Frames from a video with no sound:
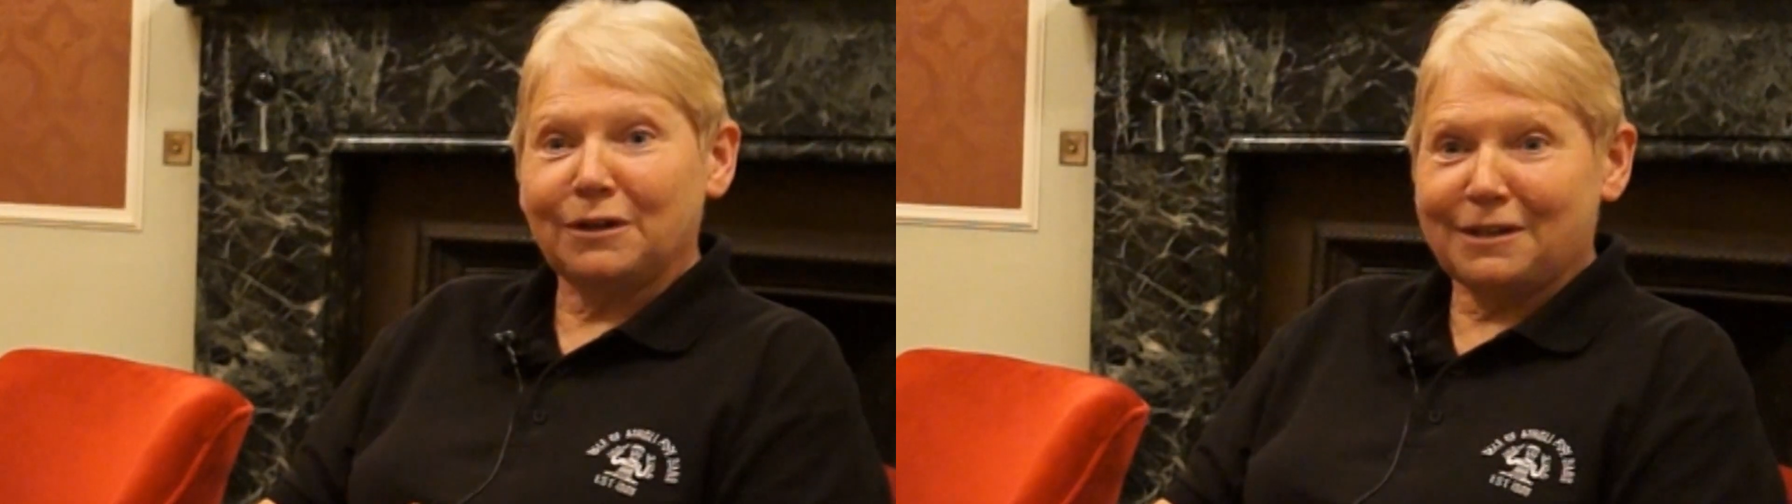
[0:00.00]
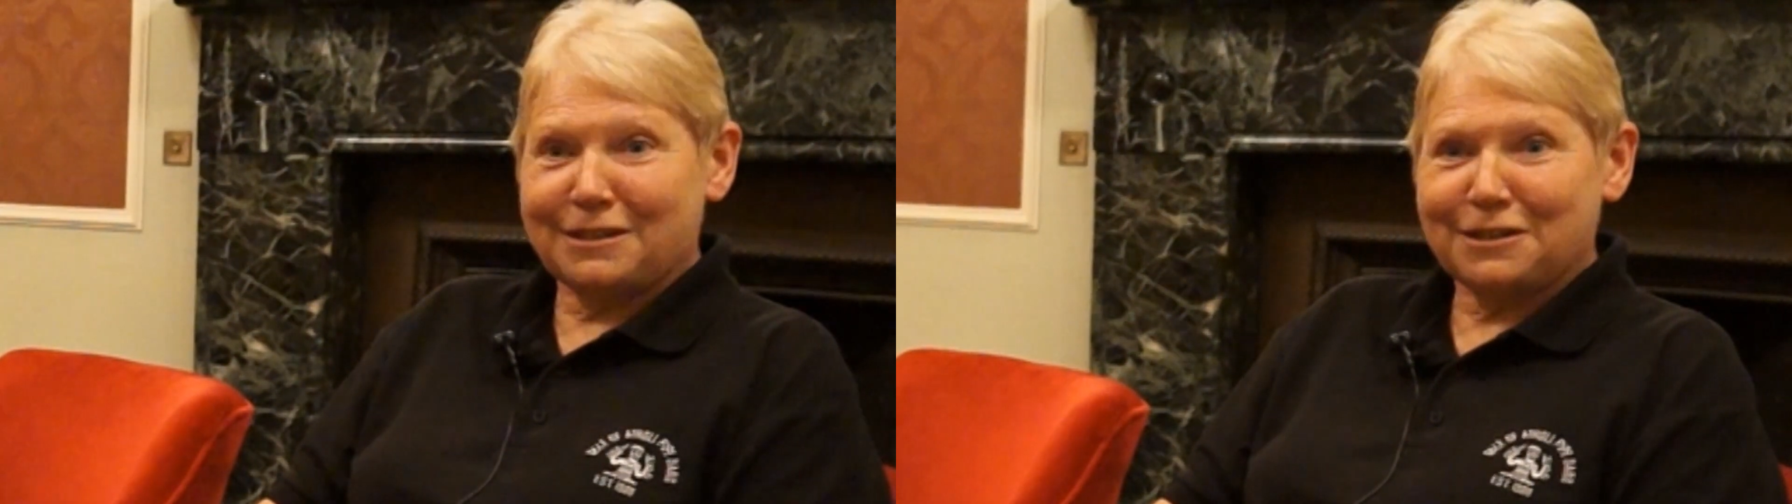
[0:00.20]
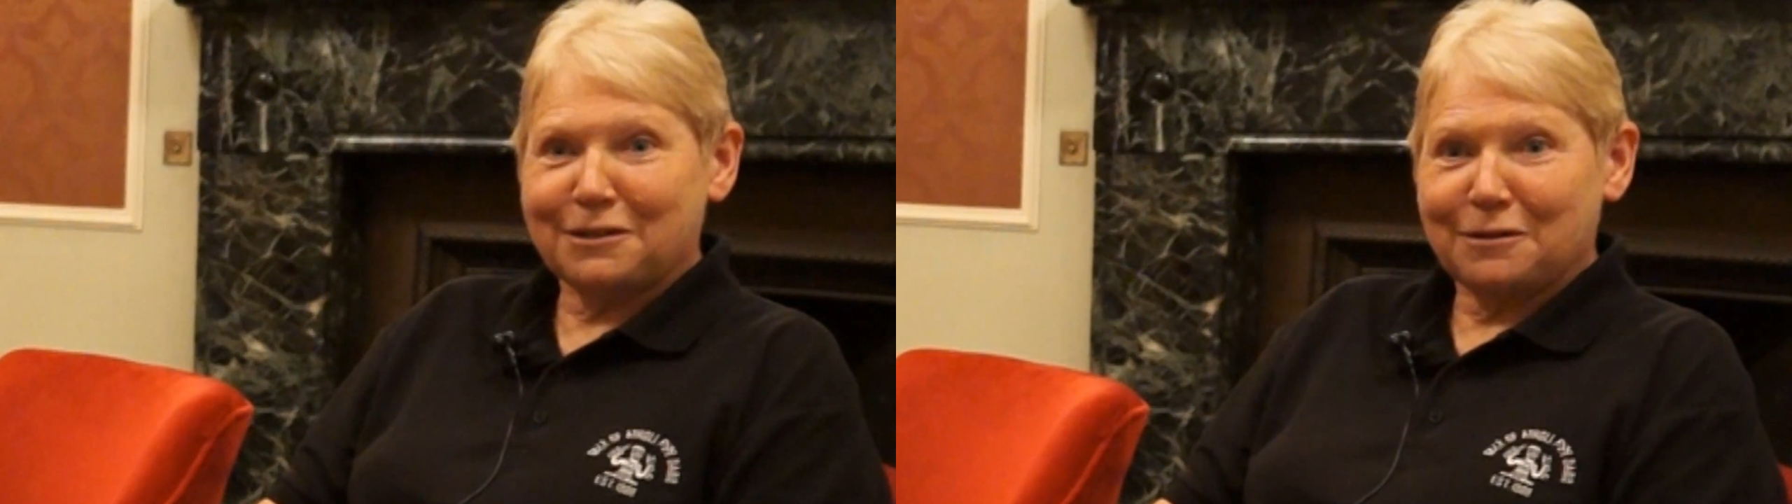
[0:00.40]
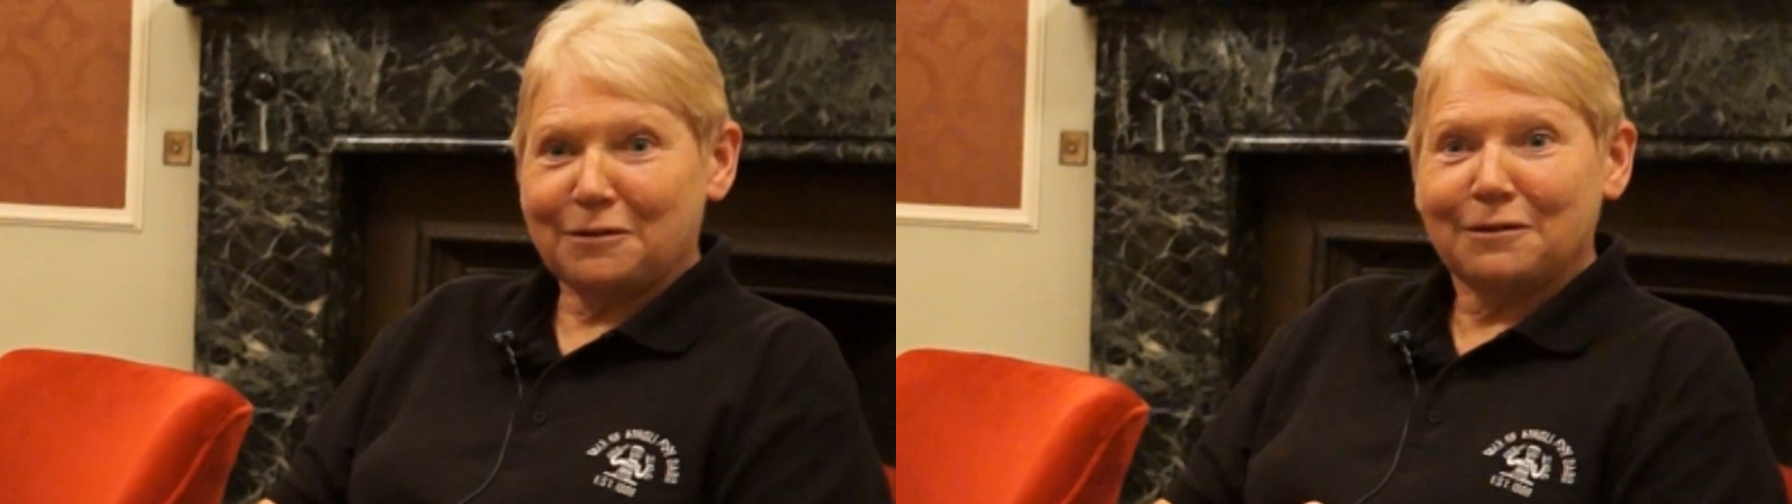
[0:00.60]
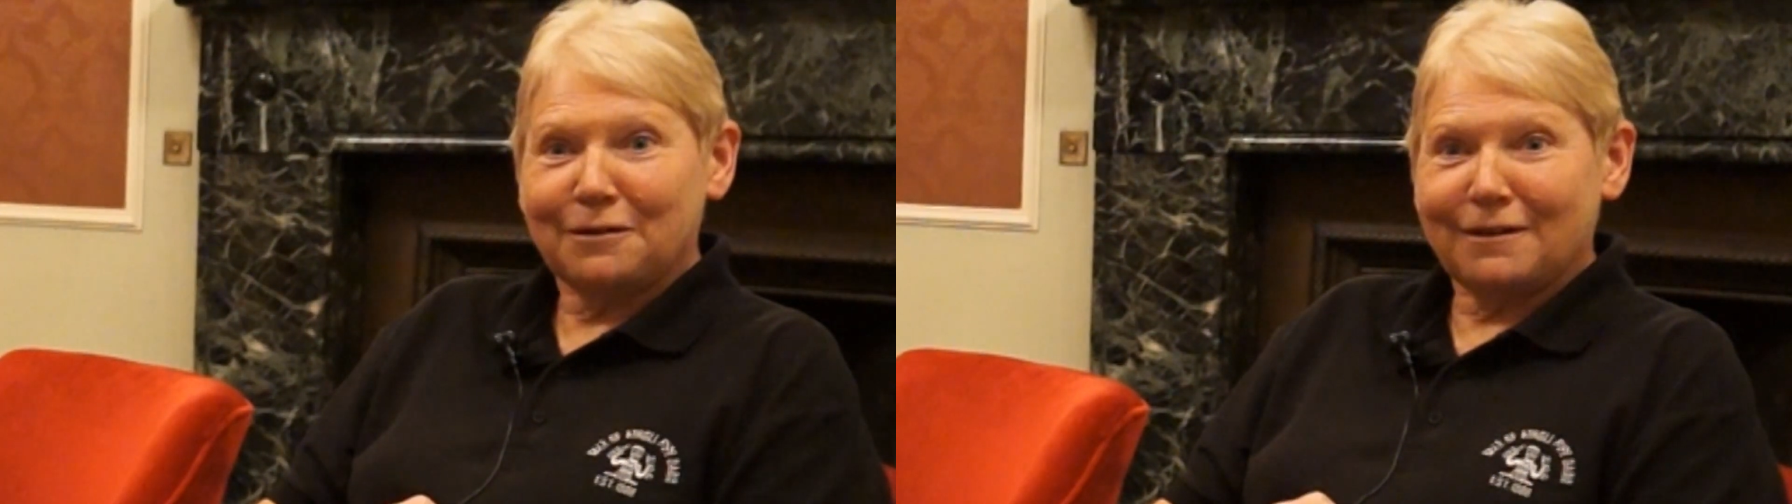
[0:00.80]
get
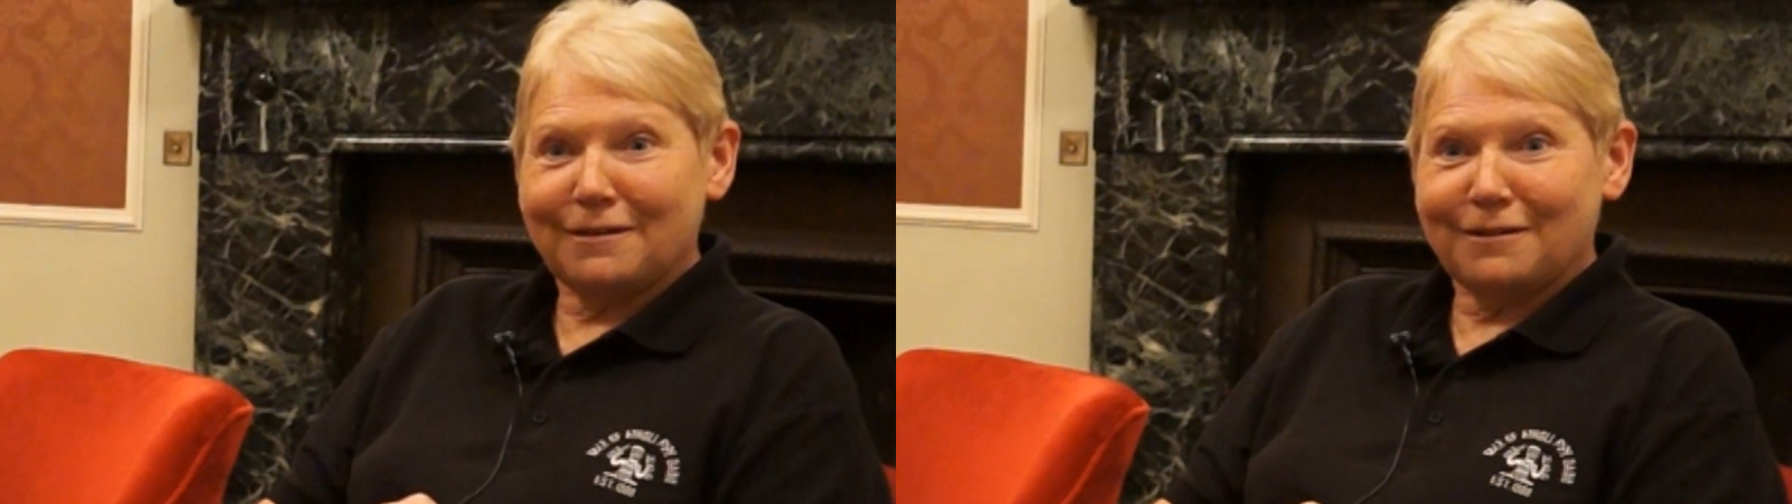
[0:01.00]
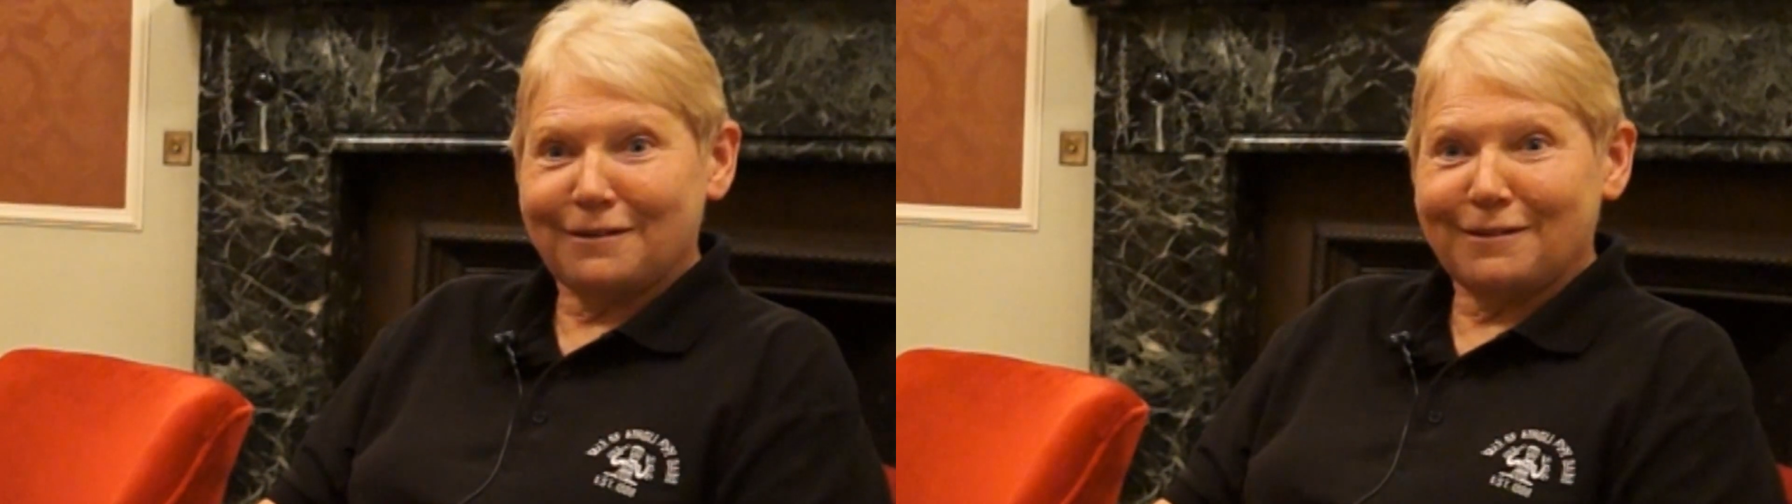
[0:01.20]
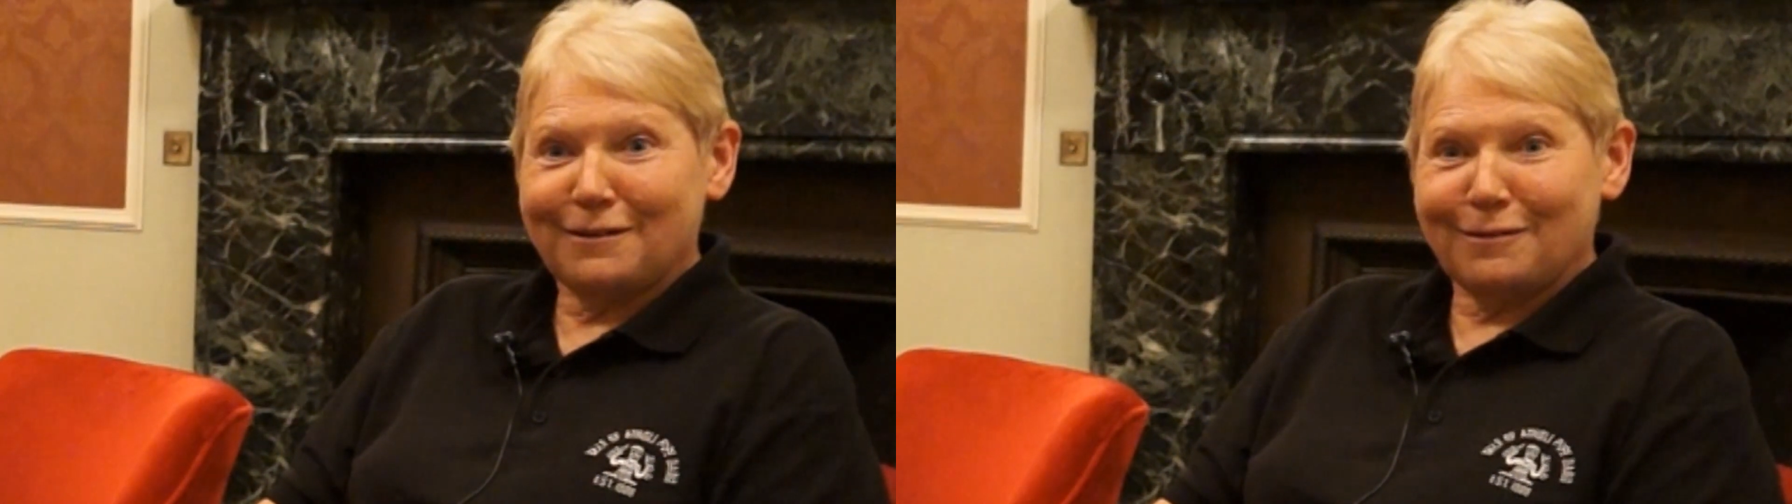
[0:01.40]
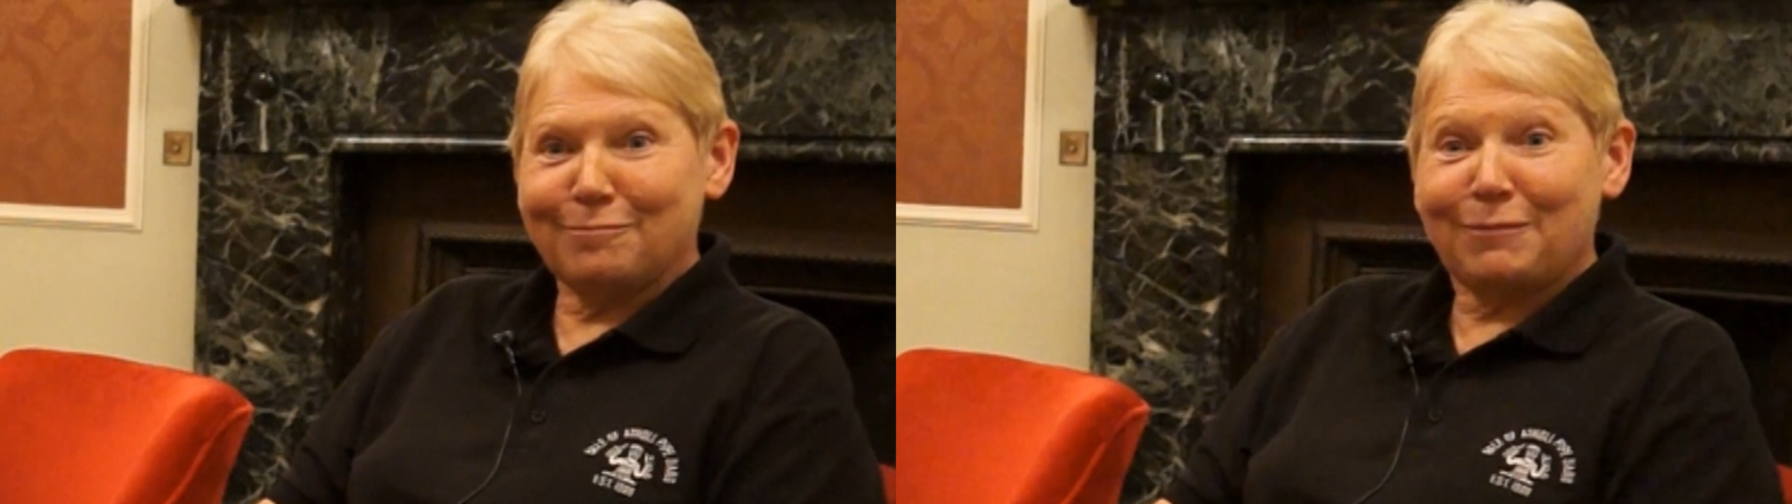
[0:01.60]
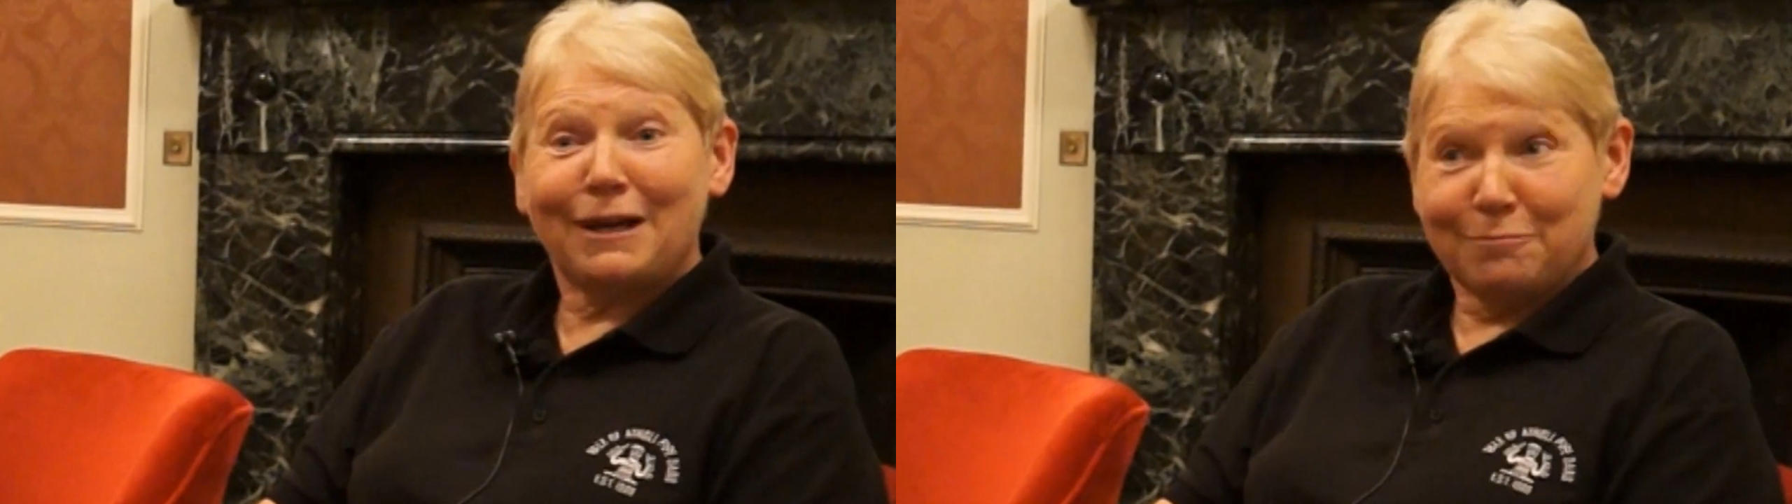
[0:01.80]

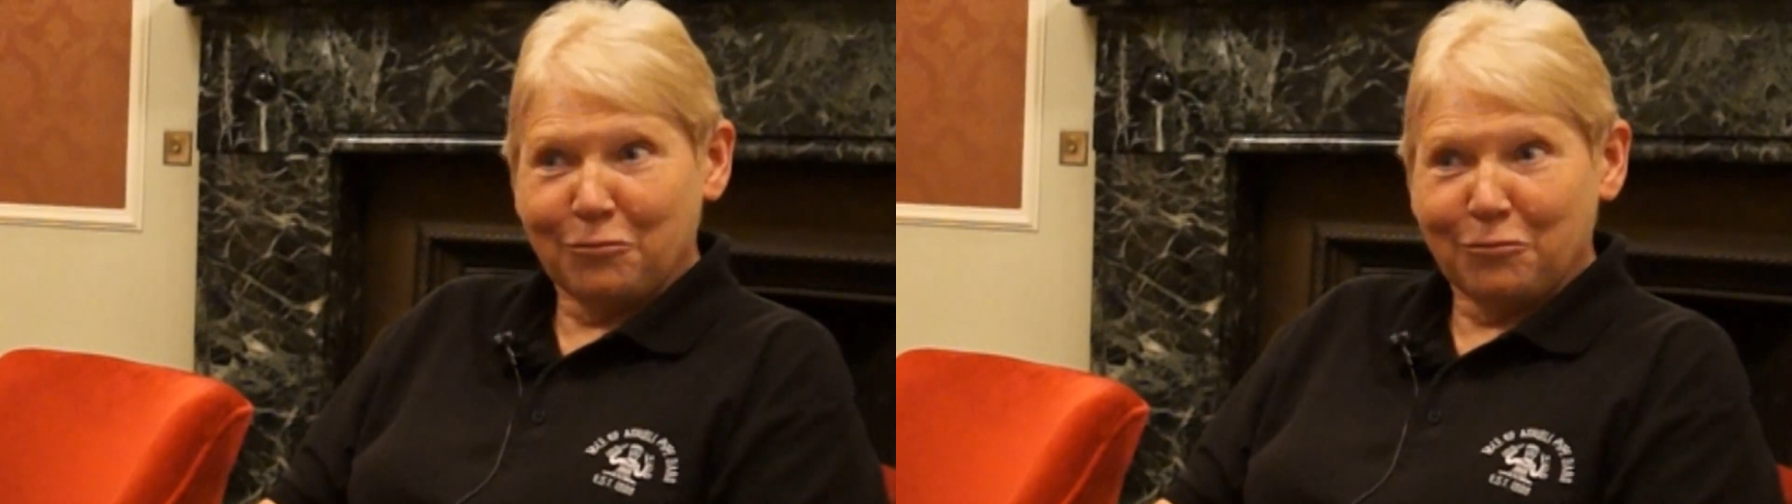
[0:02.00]
paid